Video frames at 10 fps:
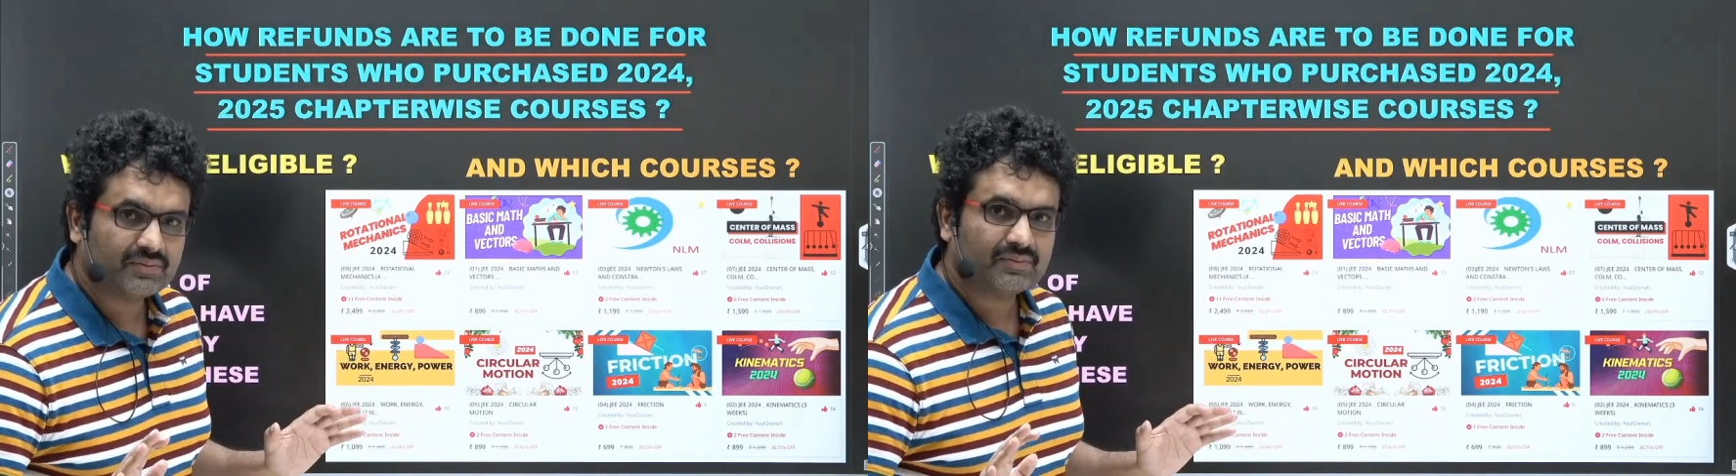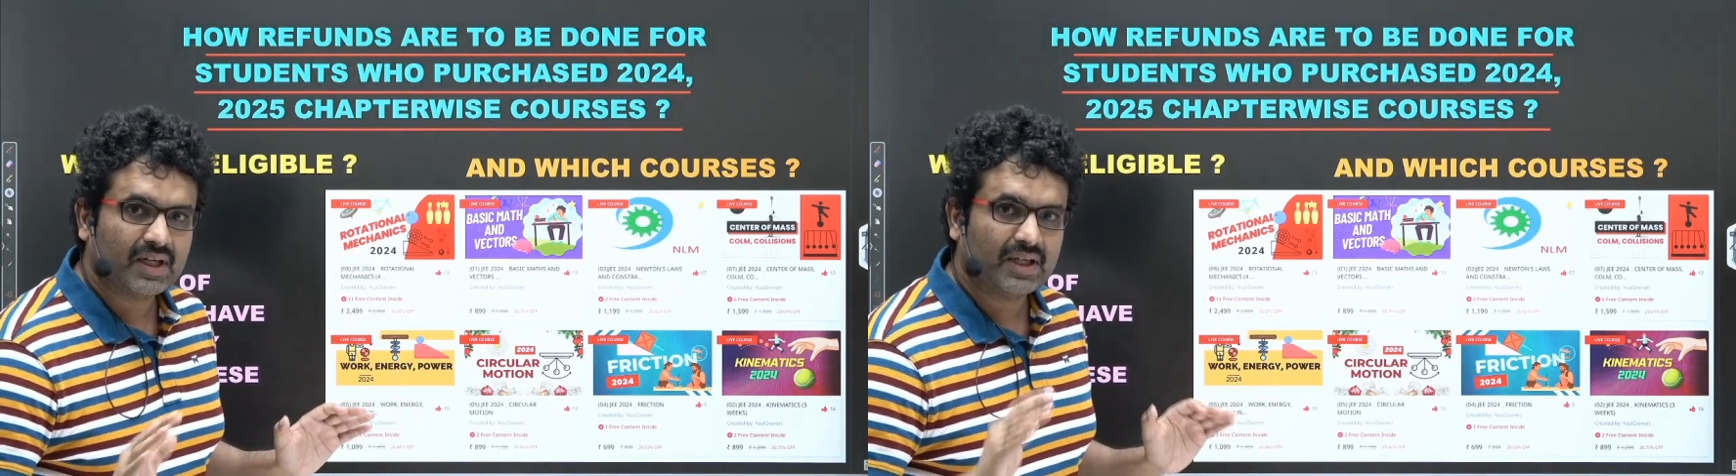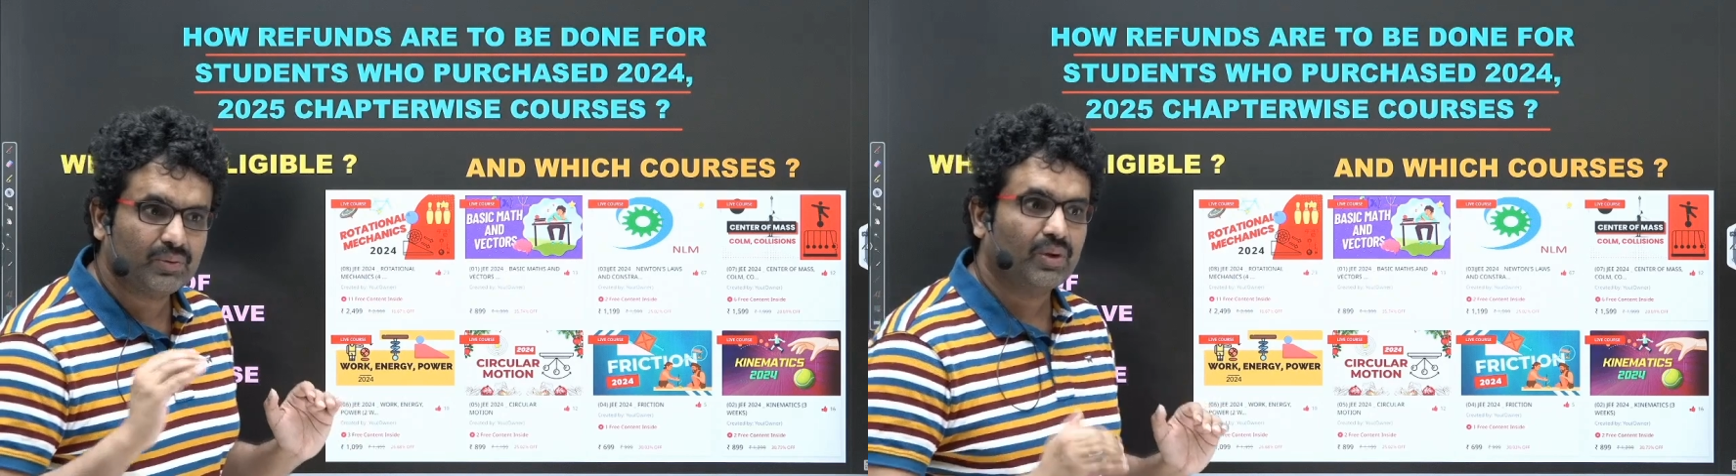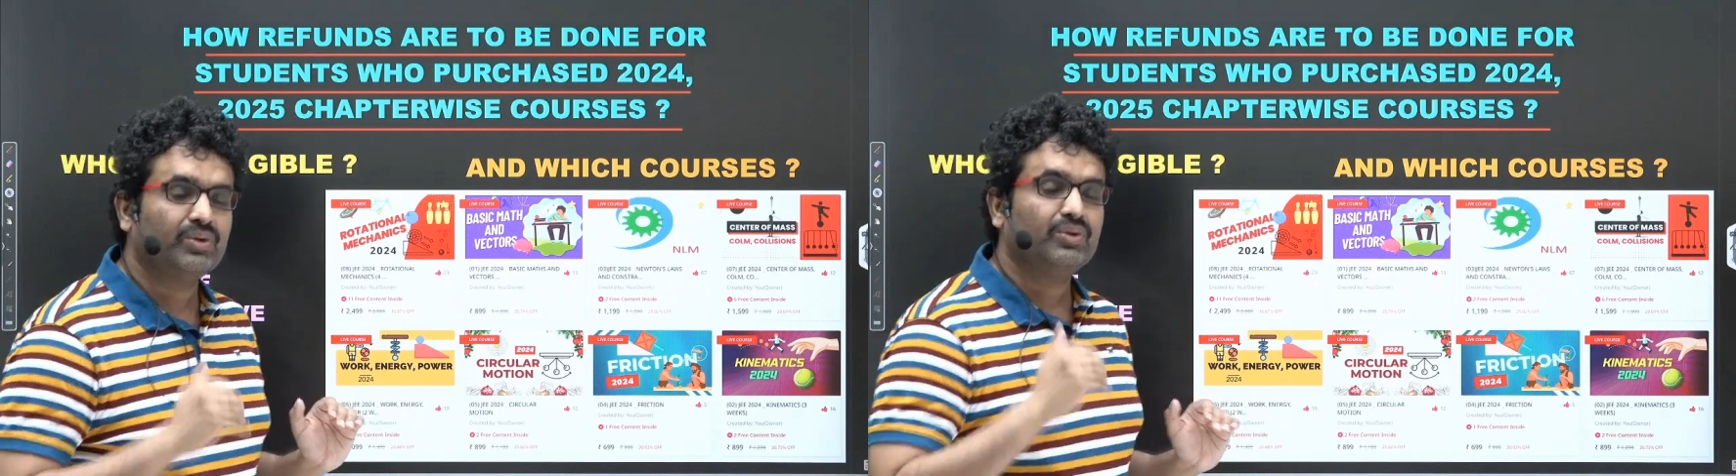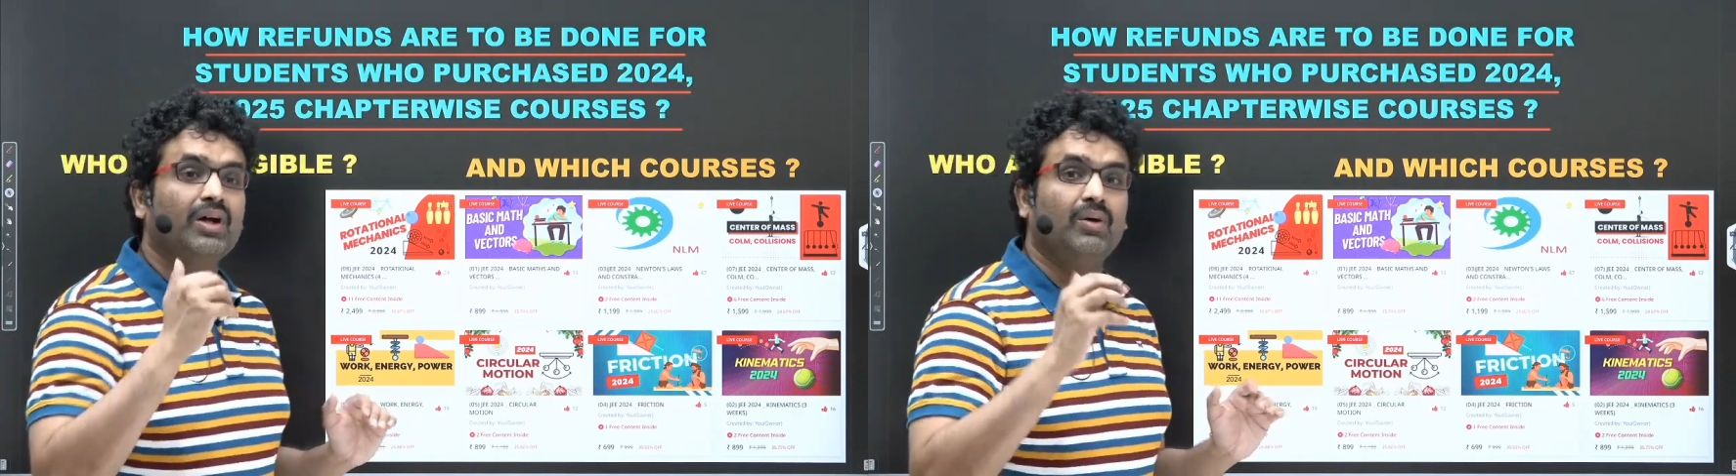and you want
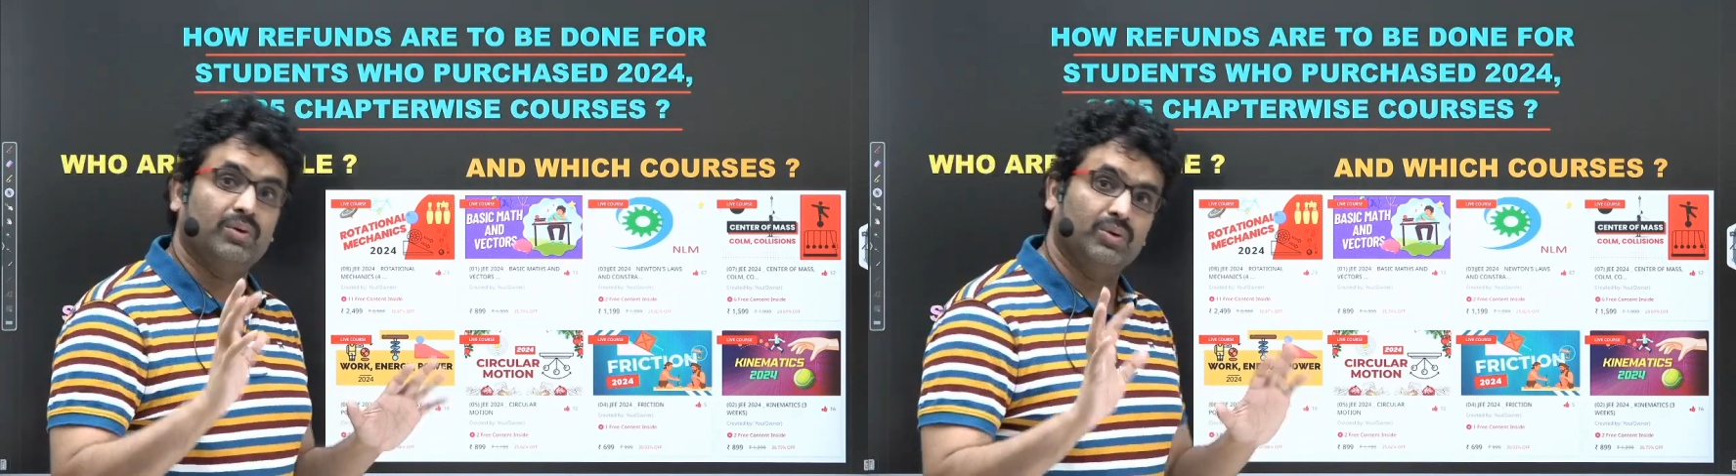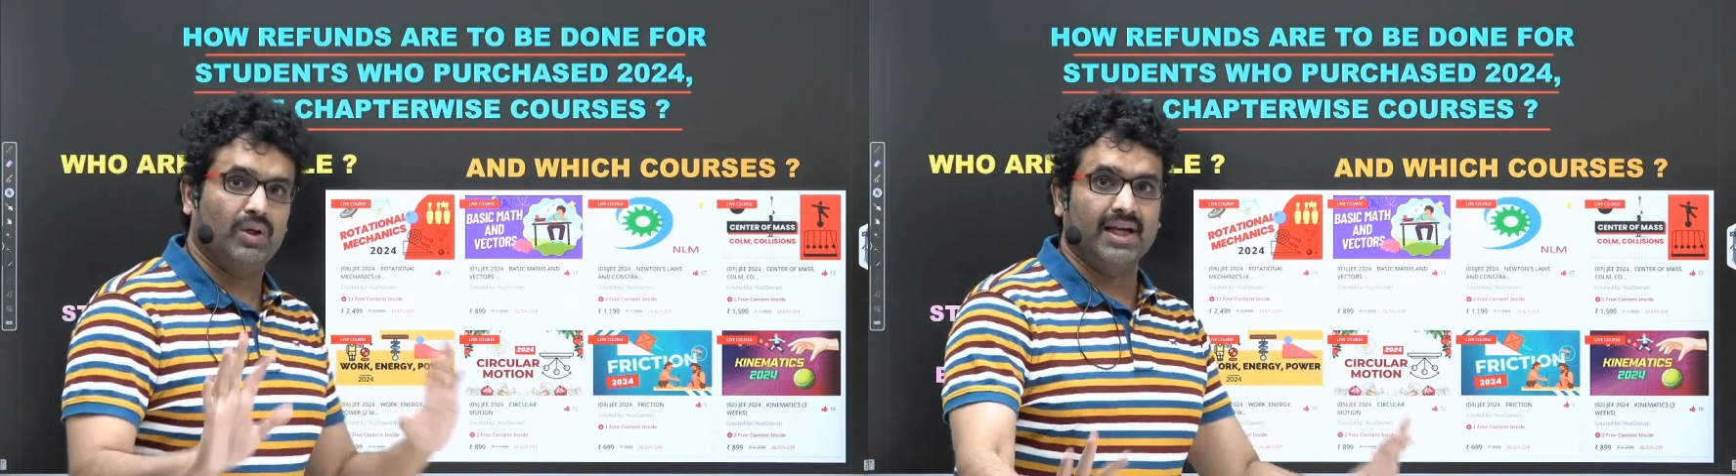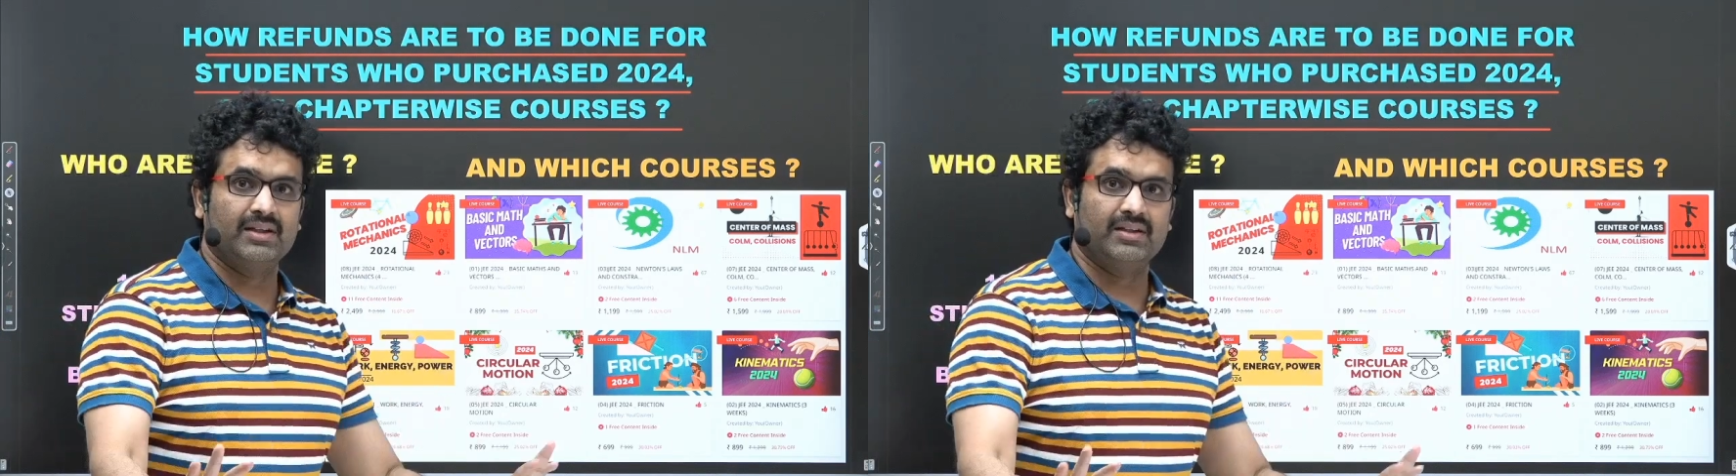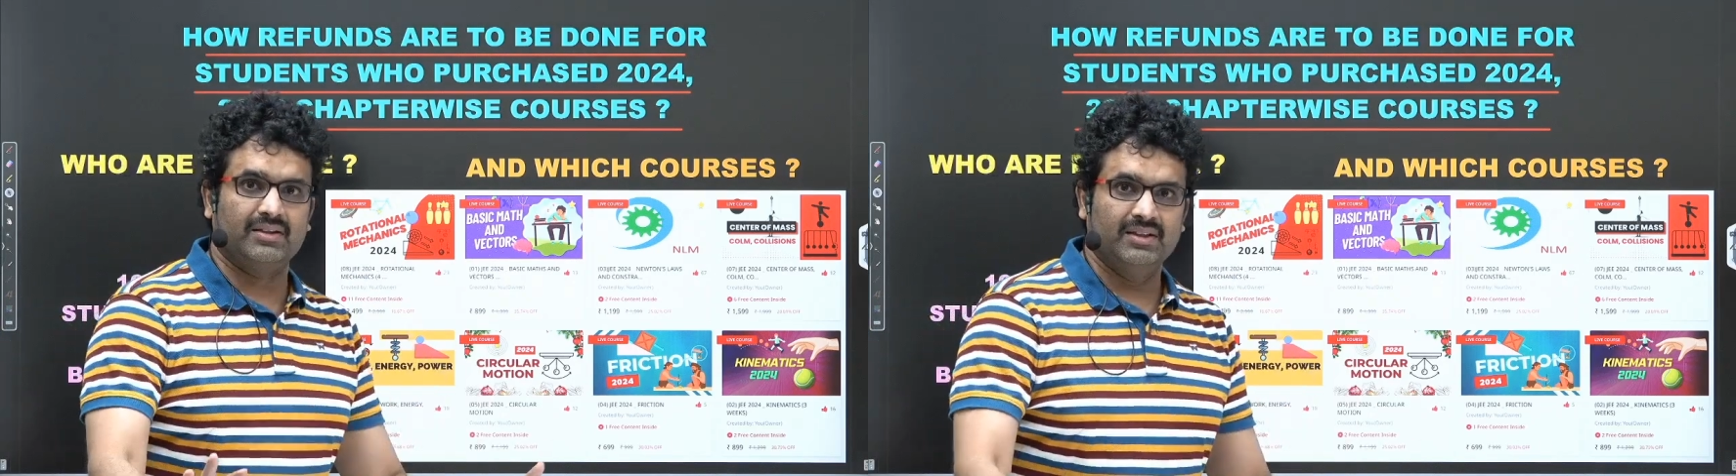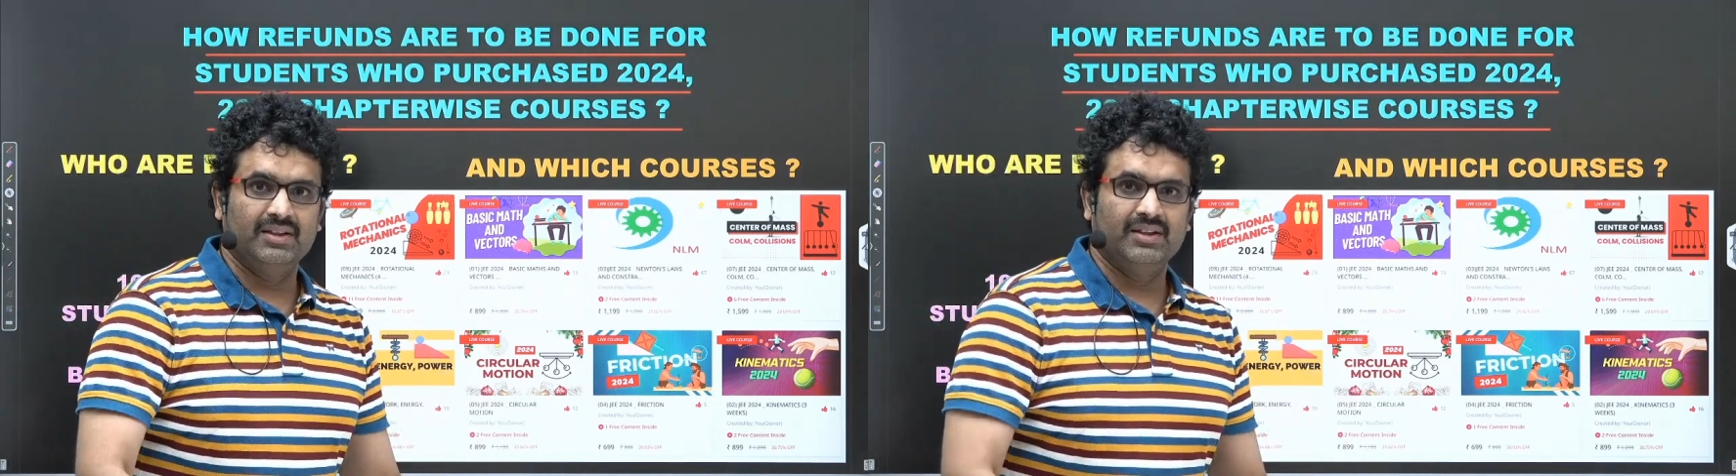to, now you like the